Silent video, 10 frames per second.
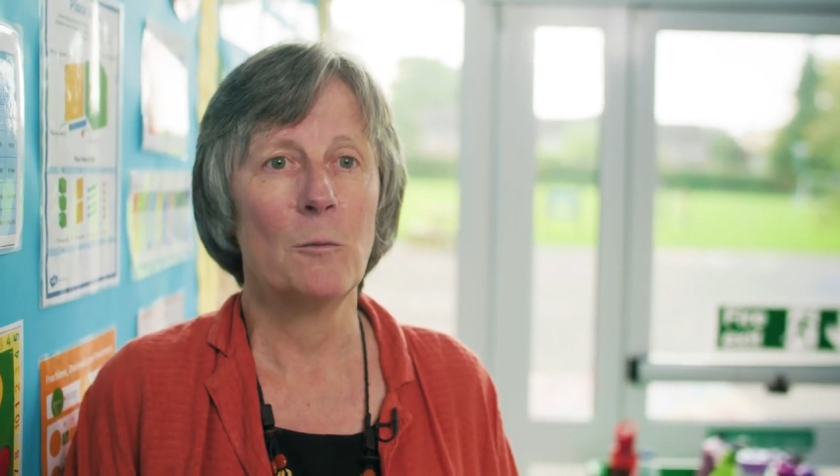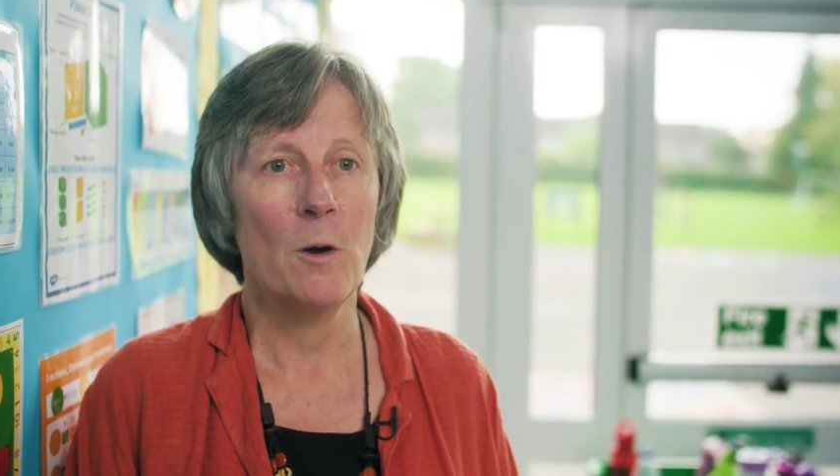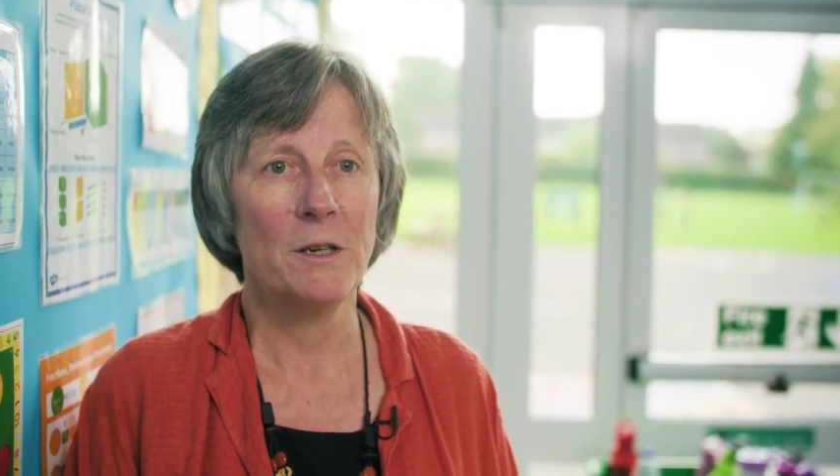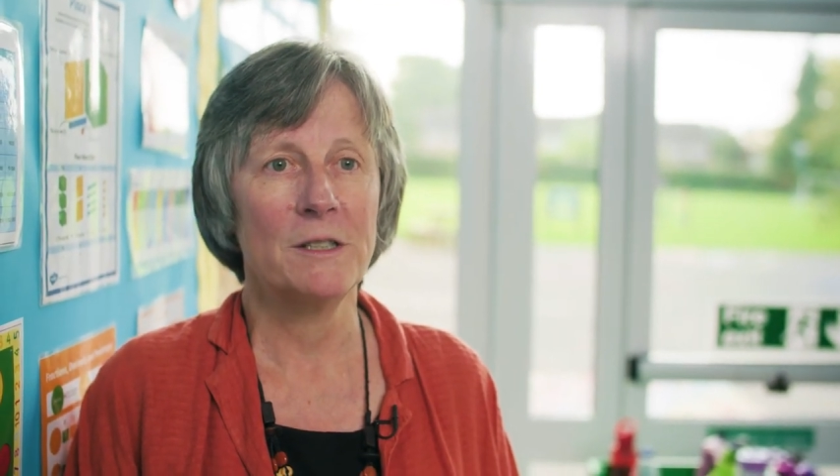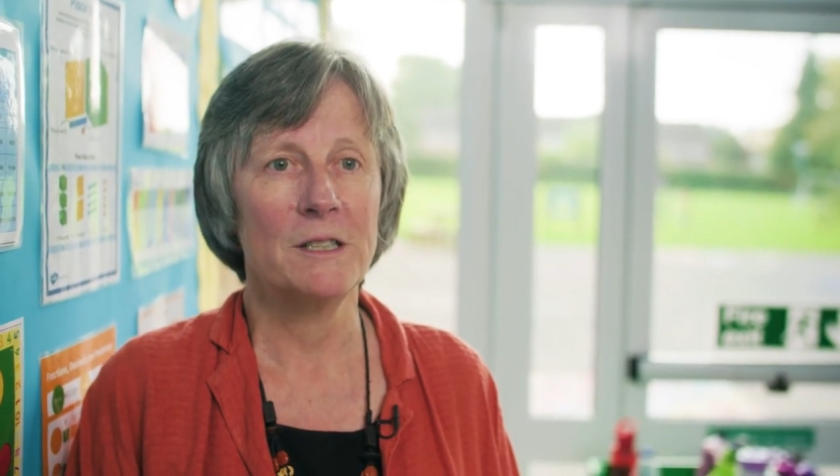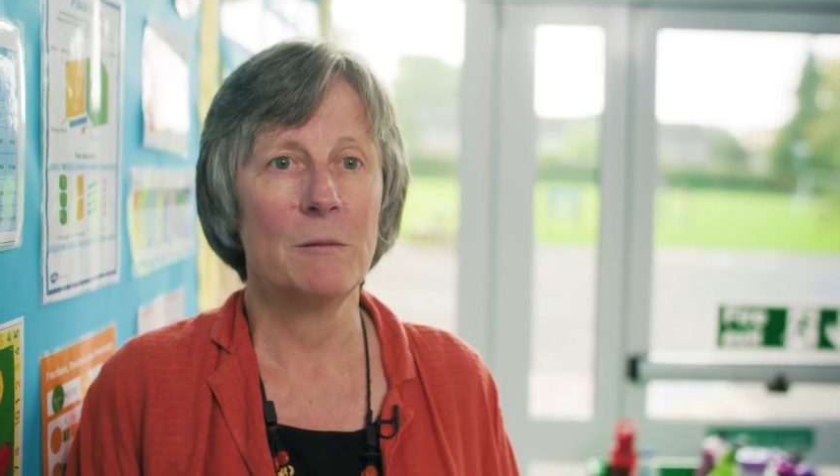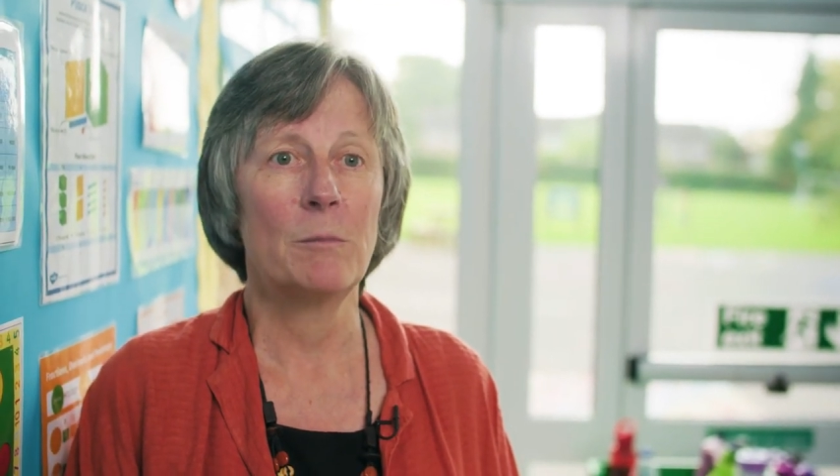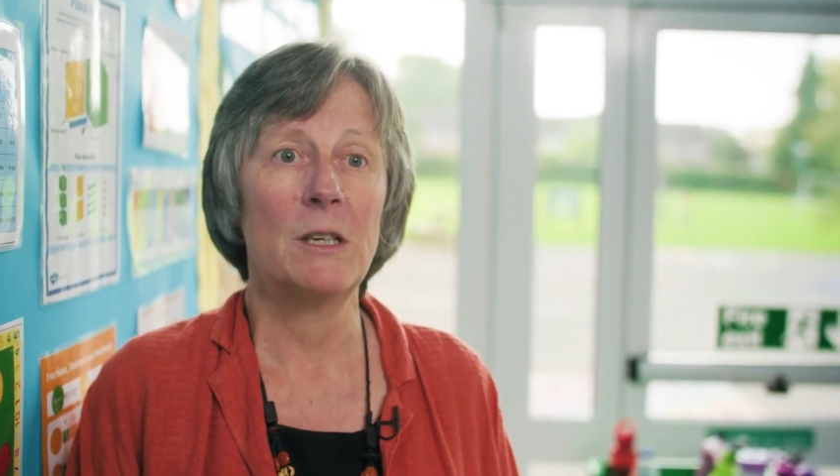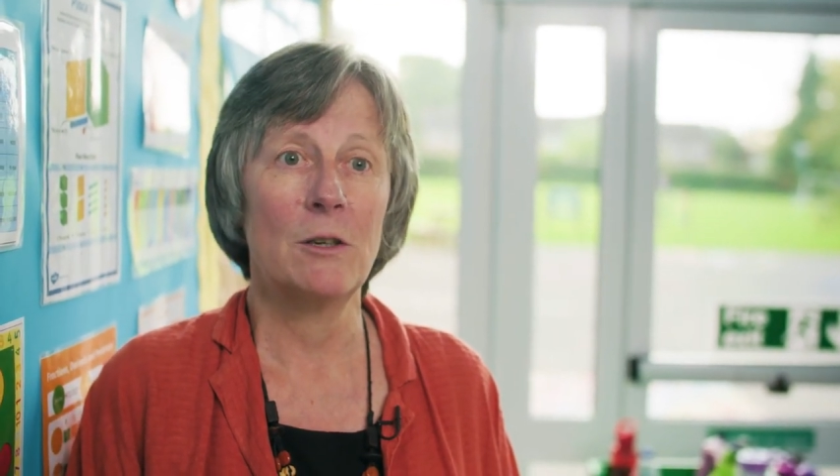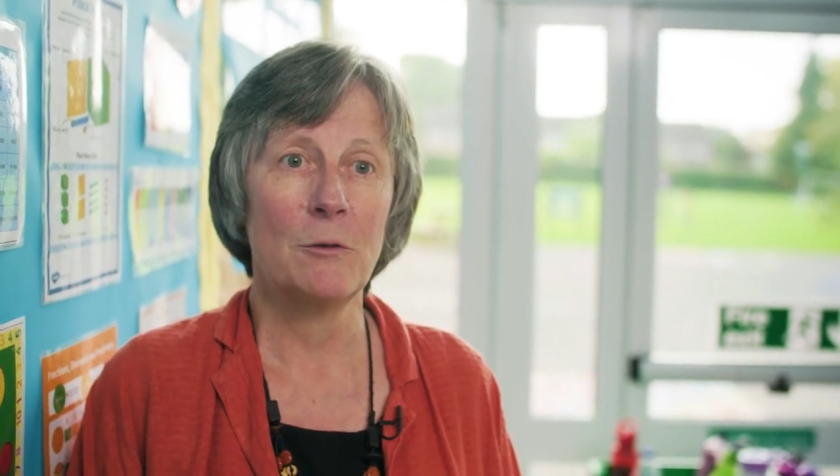wonder, and
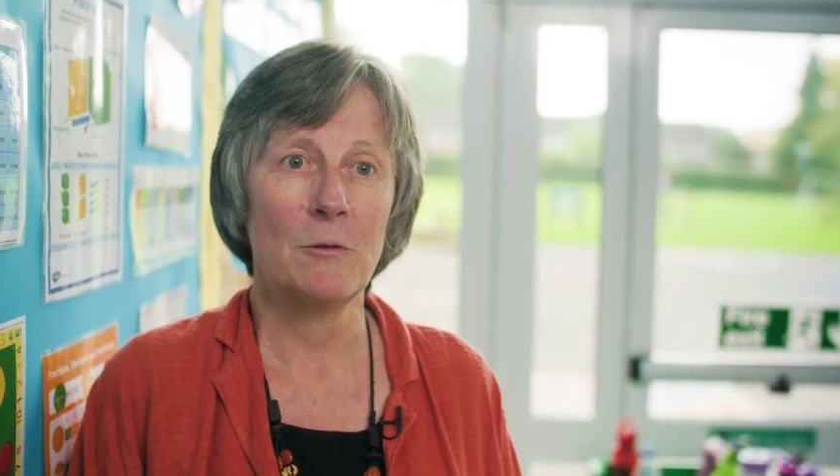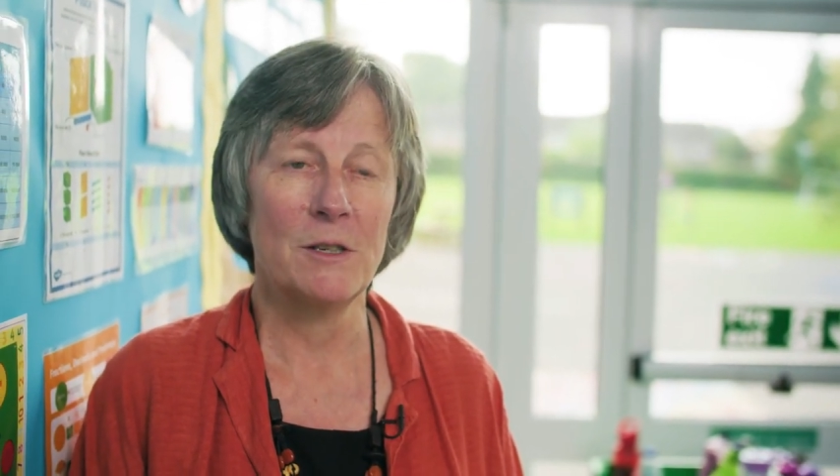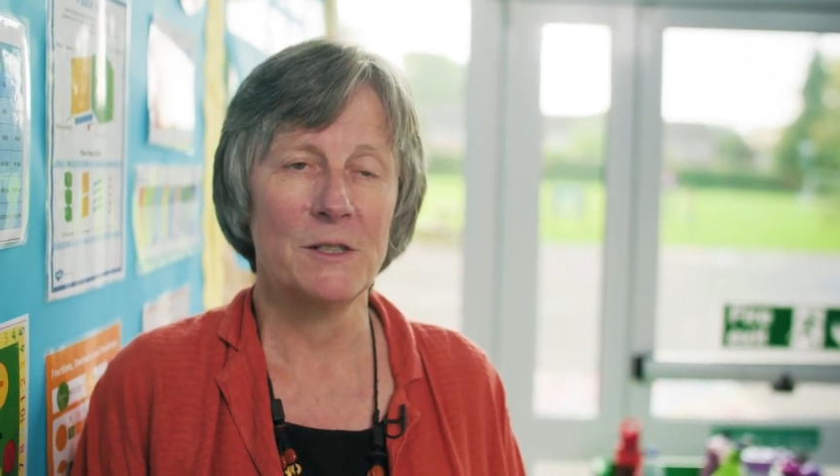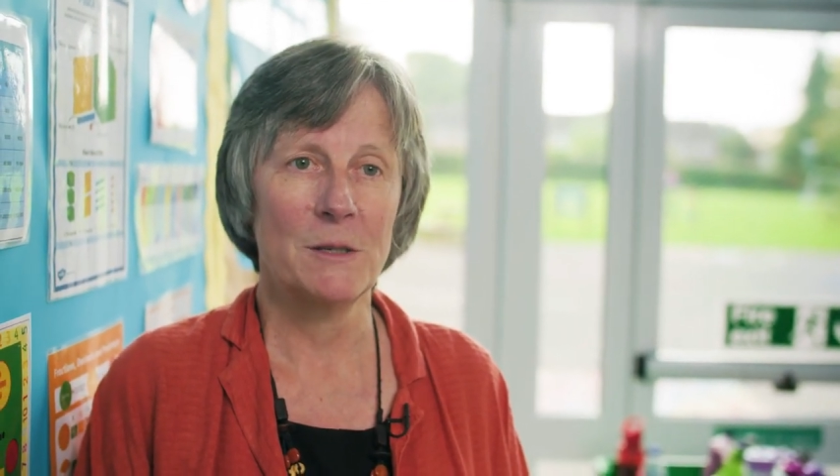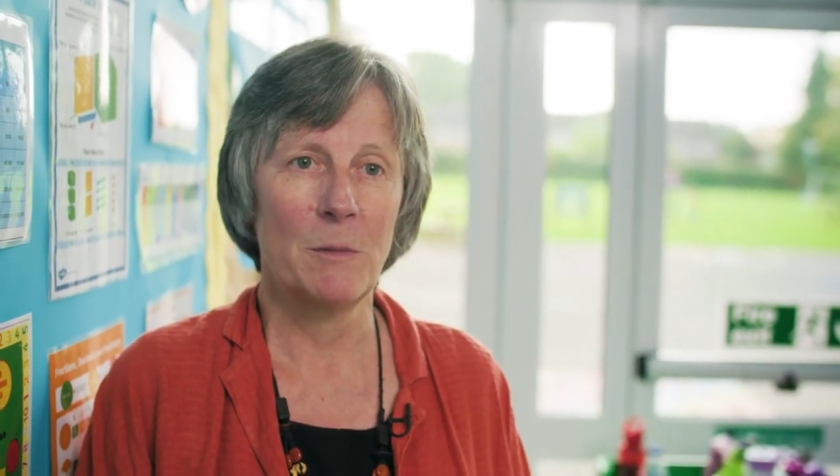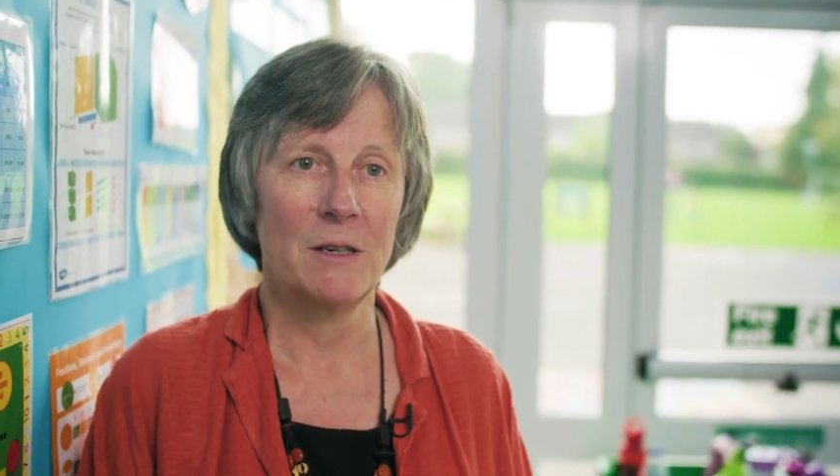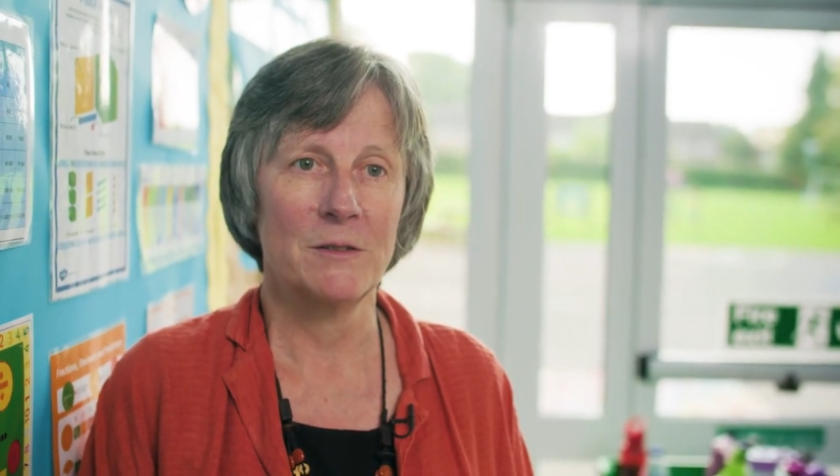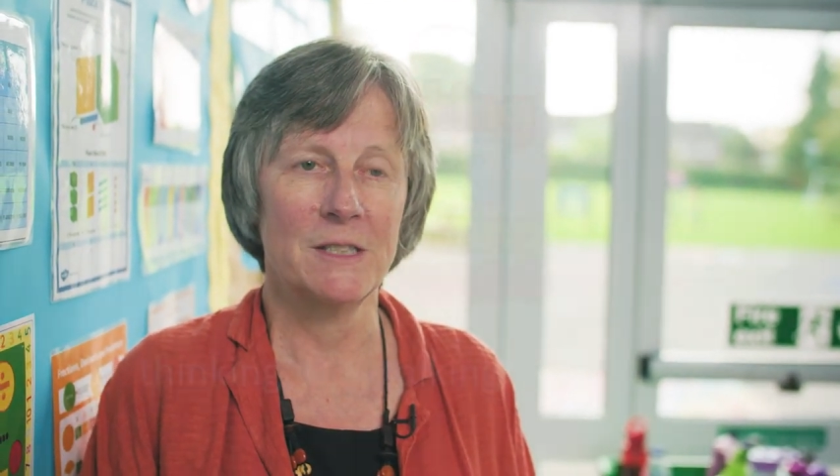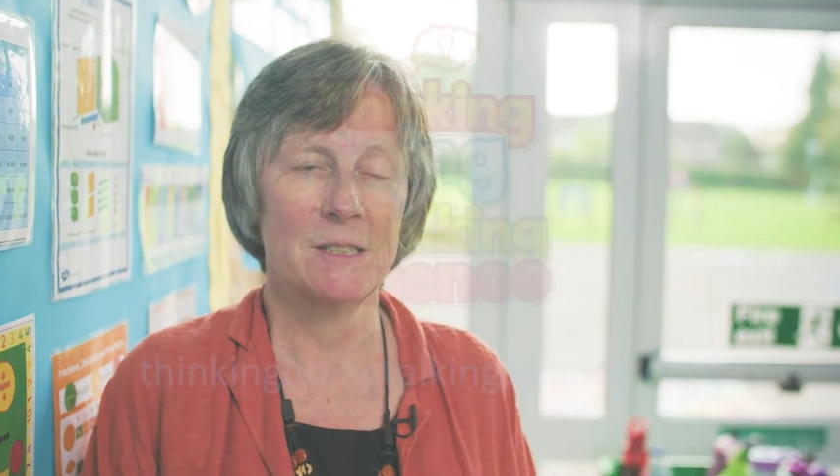be curious about